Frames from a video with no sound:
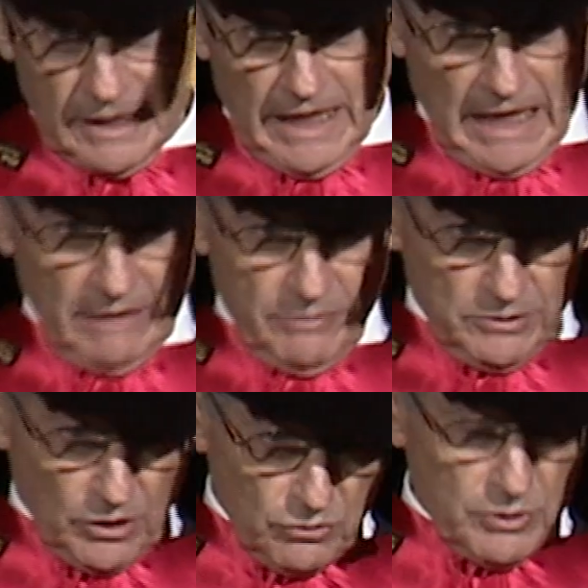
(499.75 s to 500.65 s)
And if you
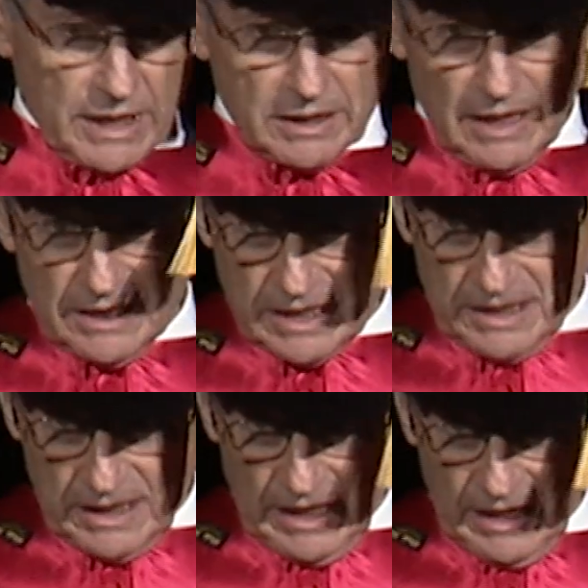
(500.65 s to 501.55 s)
don't recognize
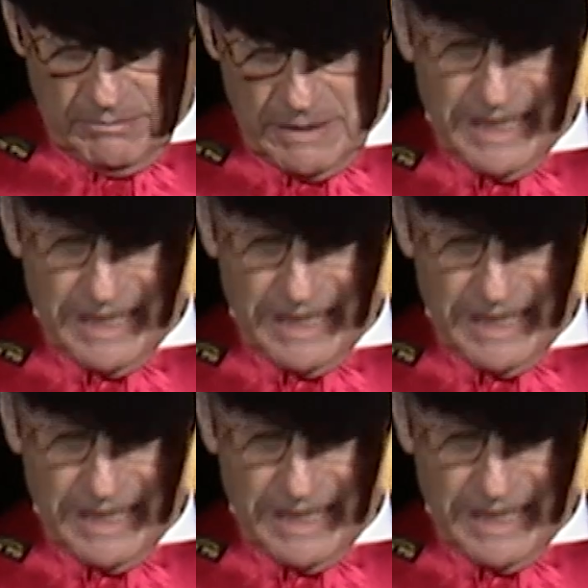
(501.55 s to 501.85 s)
that name,